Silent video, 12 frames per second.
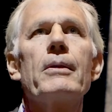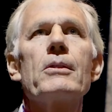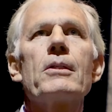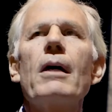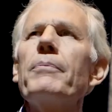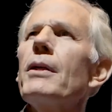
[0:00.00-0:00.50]

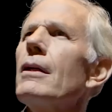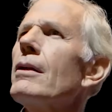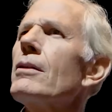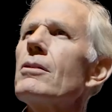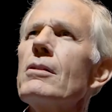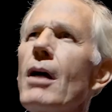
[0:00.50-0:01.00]
Something
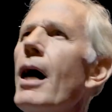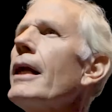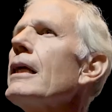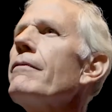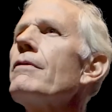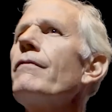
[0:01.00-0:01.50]
that's
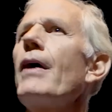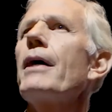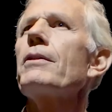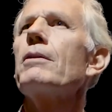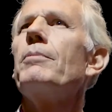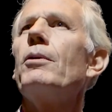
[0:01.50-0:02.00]
not even
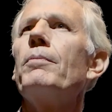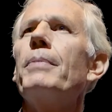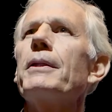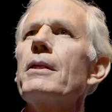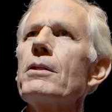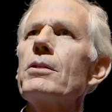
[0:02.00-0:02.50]
fathomable,
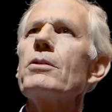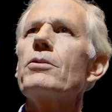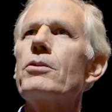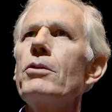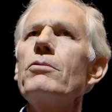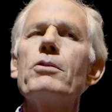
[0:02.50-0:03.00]
but this is
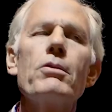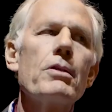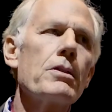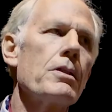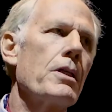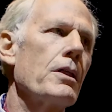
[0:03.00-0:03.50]
due to
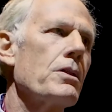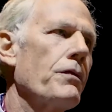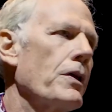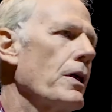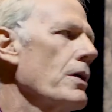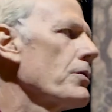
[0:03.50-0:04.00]
this
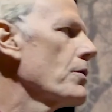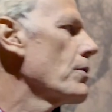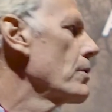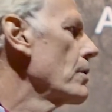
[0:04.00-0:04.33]
intensification.